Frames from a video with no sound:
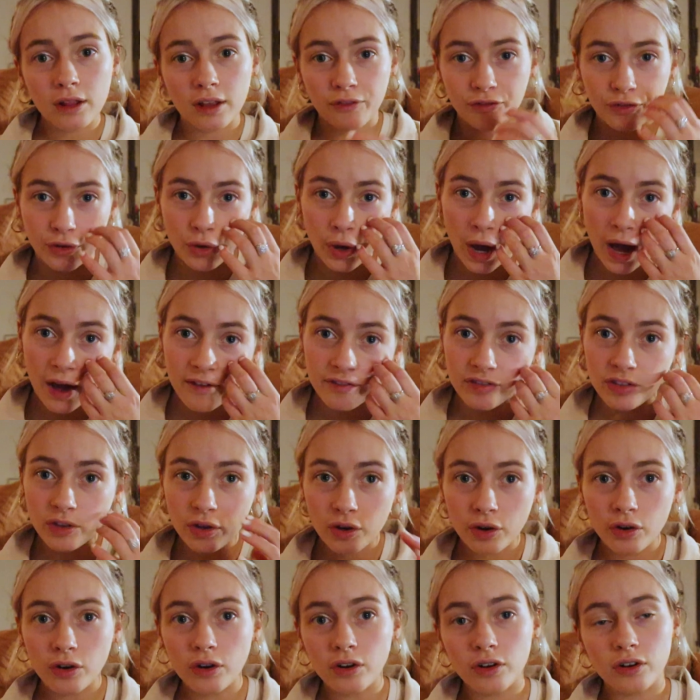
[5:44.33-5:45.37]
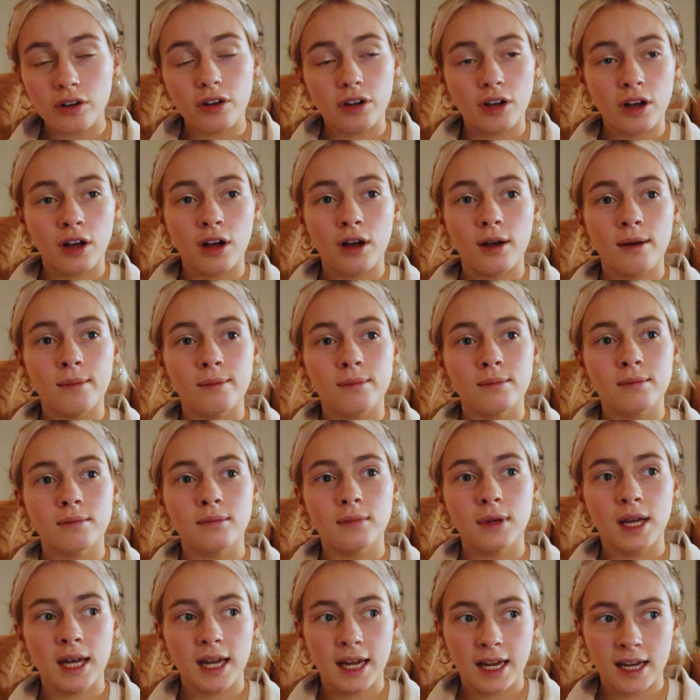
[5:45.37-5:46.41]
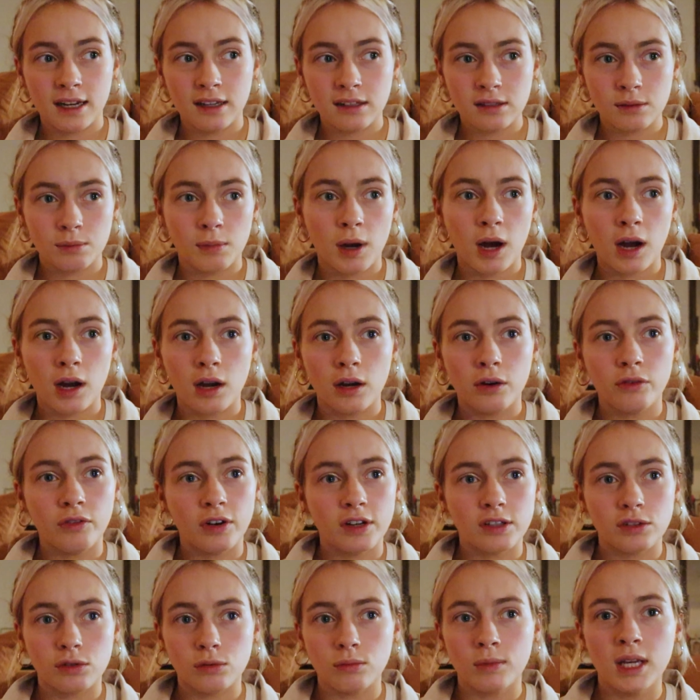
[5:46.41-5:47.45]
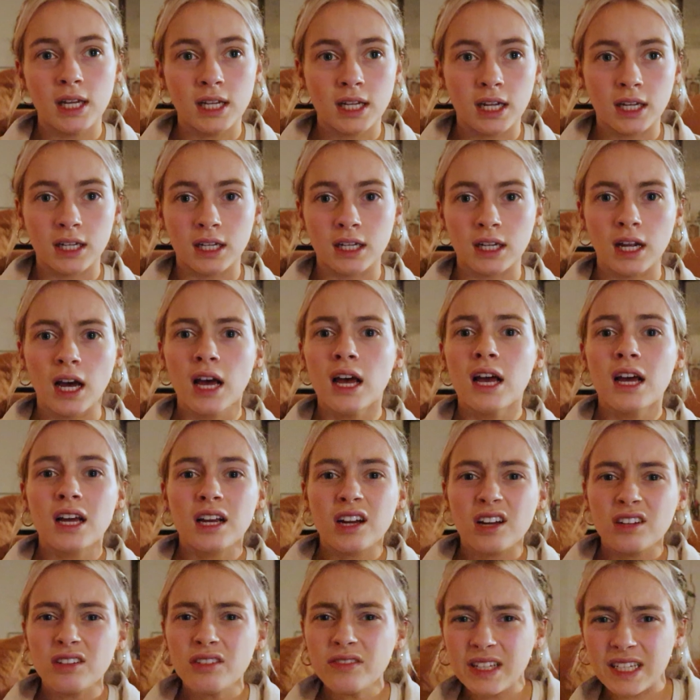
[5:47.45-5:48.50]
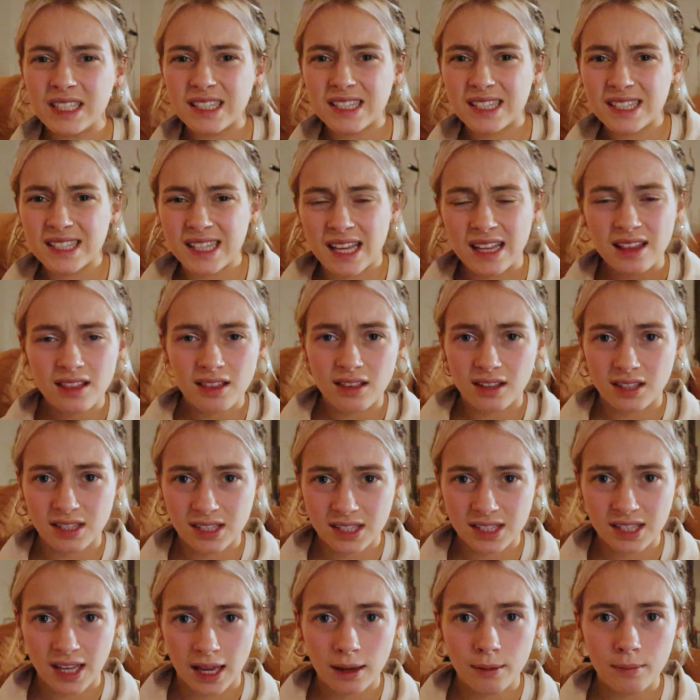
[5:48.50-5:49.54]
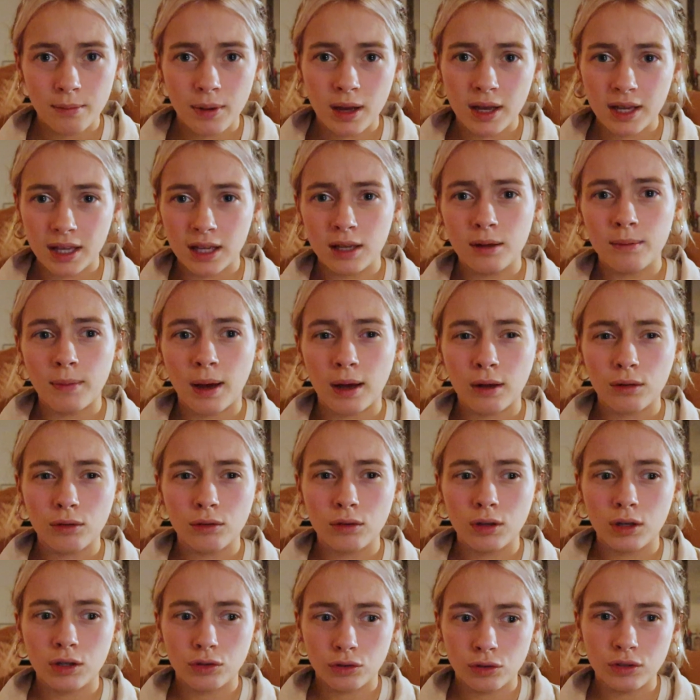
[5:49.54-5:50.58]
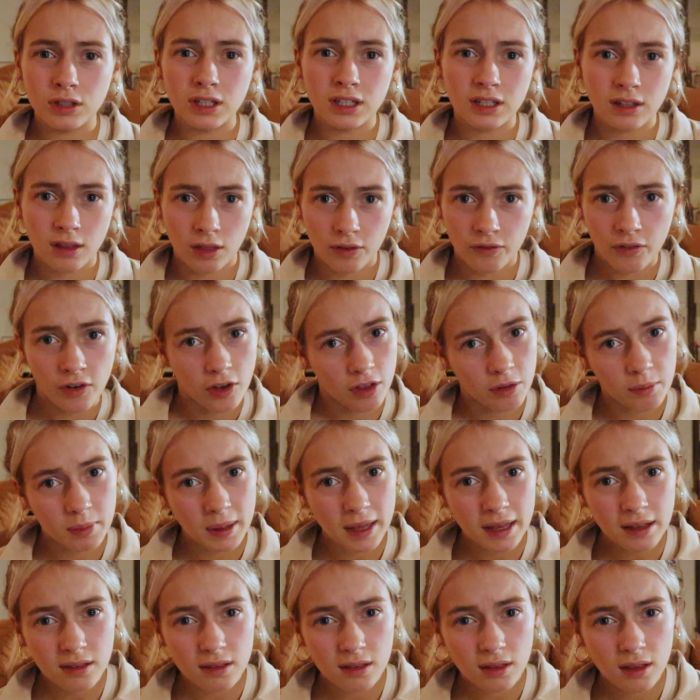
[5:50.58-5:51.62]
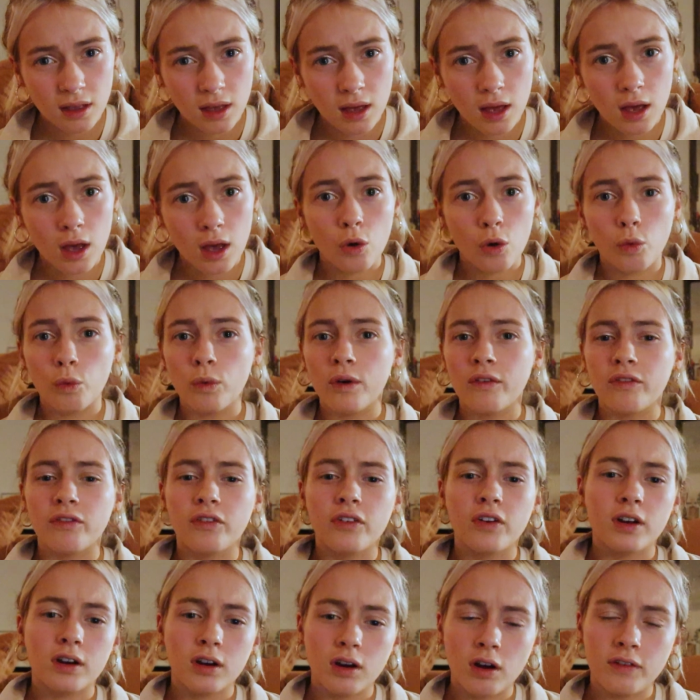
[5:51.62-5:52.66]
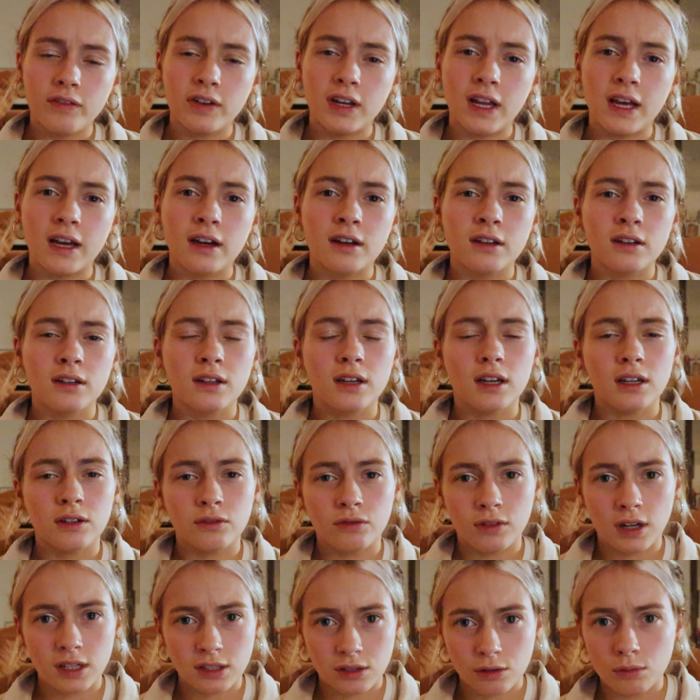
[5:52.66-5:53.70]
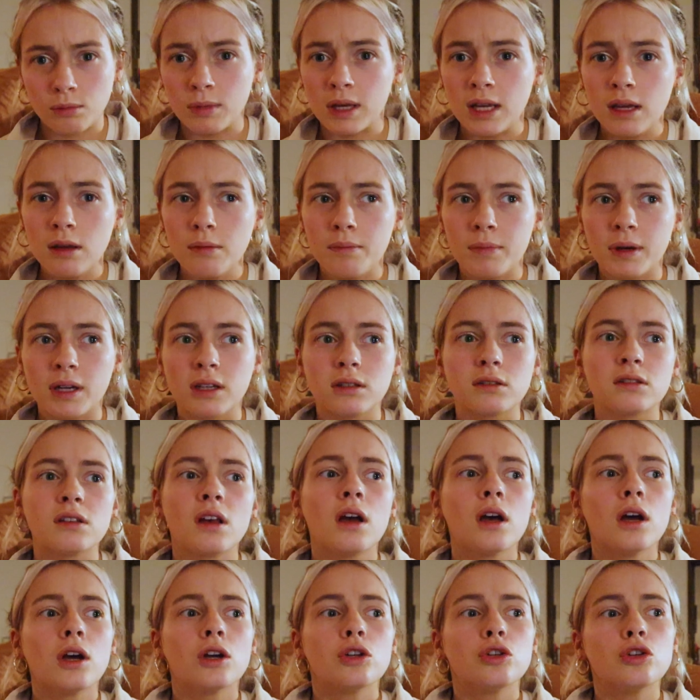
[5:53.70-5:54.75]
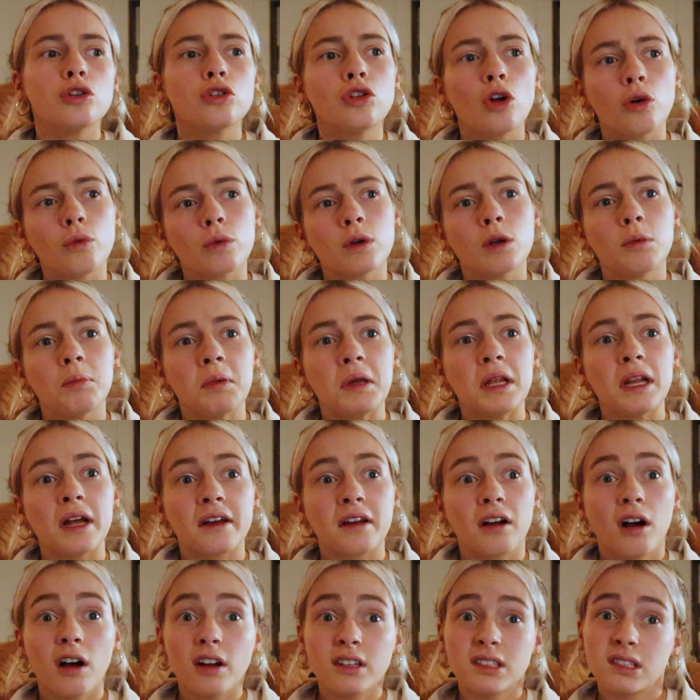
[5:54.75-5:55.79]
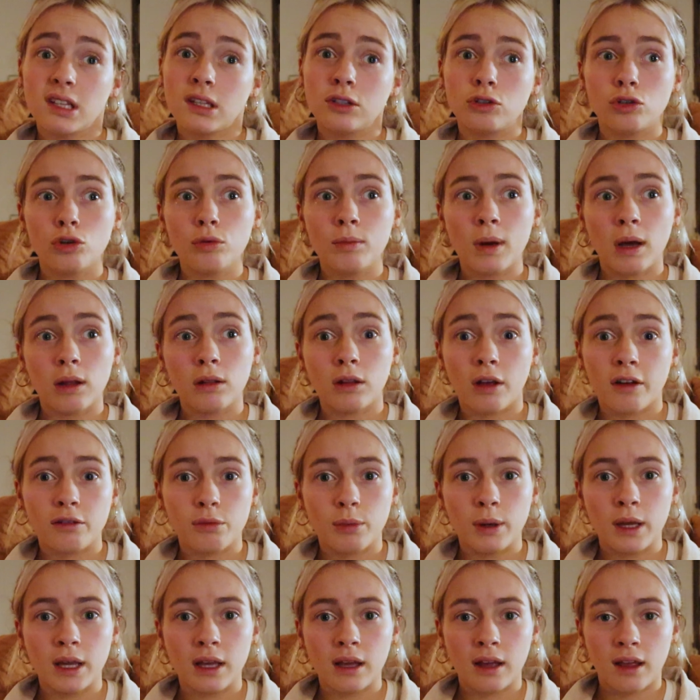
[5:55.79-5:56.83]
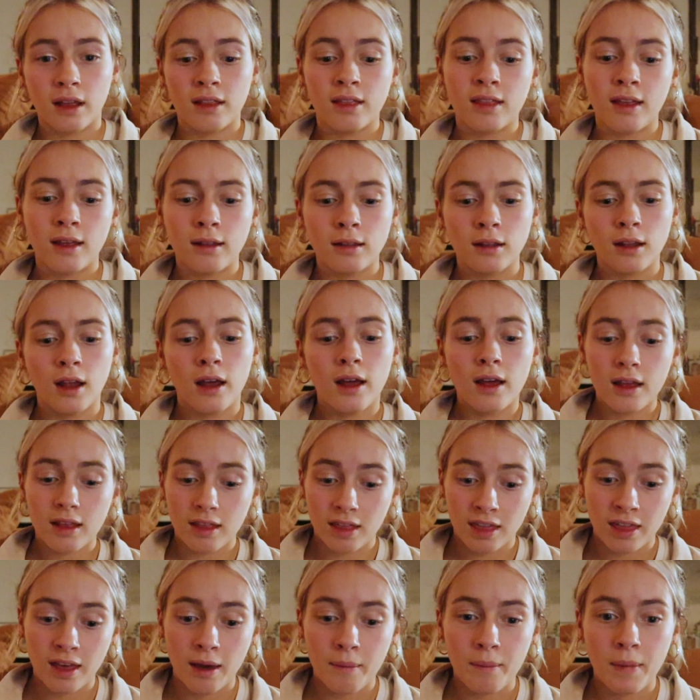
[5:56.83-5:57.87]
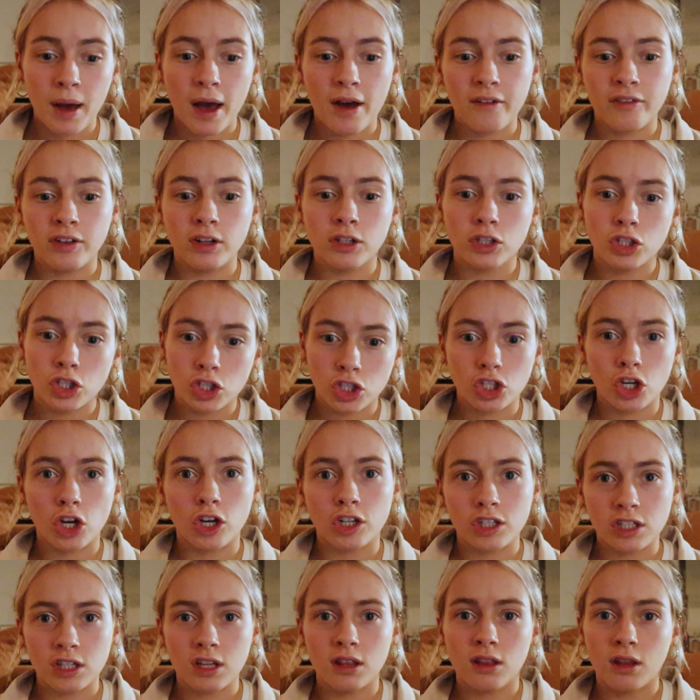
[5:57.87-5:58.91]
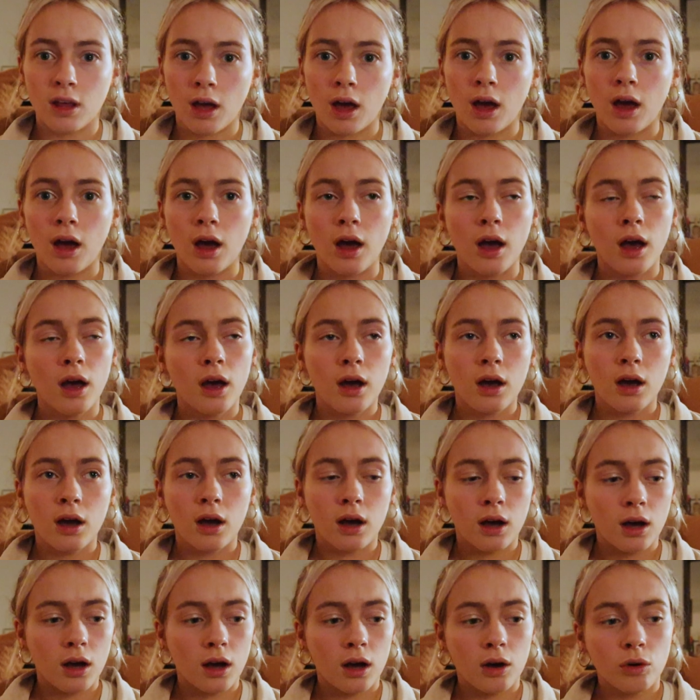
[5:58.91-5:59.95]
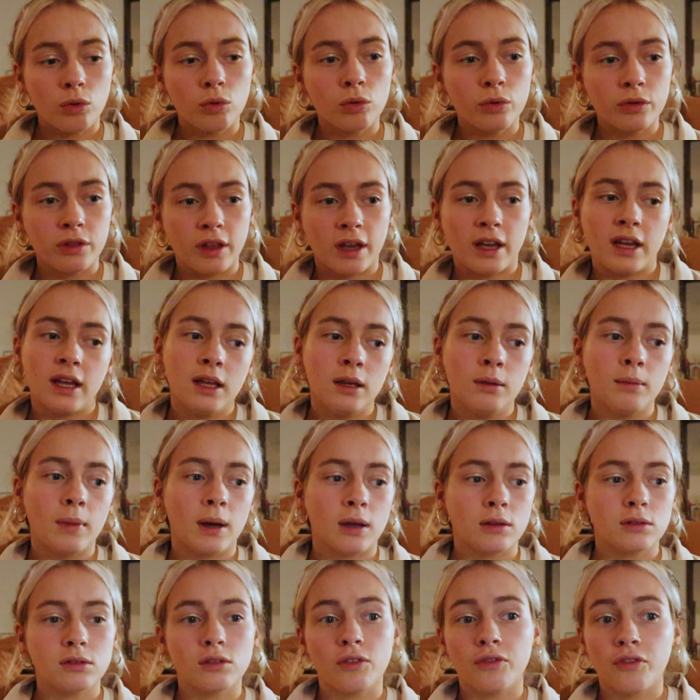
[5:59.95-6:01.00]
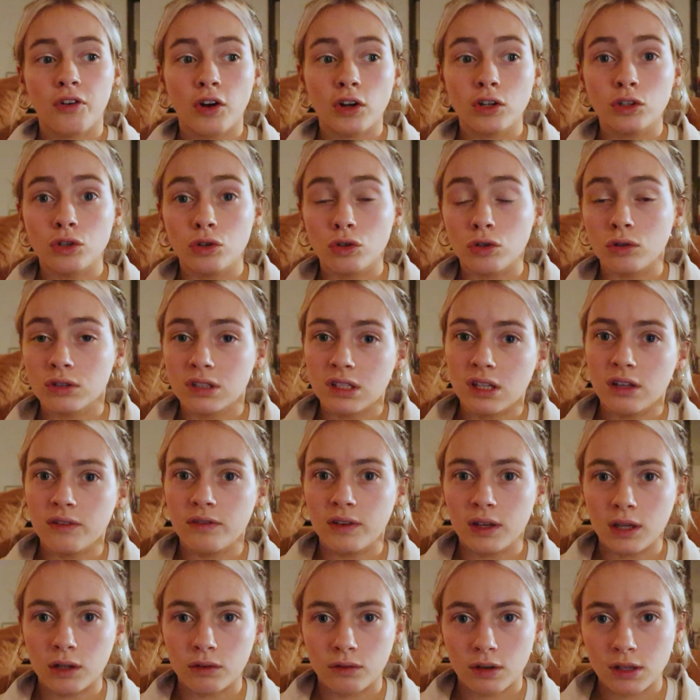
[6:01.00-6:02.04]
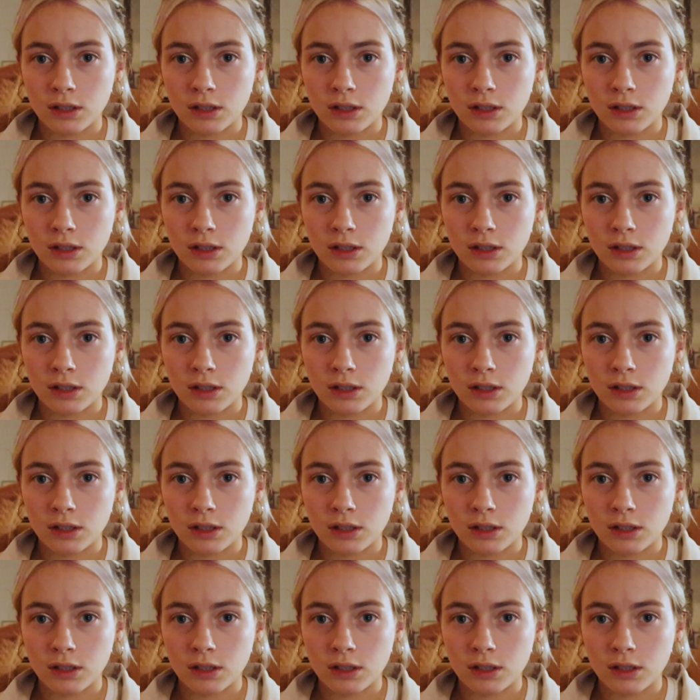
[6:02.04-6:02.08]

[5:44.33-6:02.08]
If you have not, here's my resume, and kind of like send the same email you did in the first place with cover letter and resume, because you don't want to be like, I sent you a mail last week, and then them having to search in all their emails to find your CV and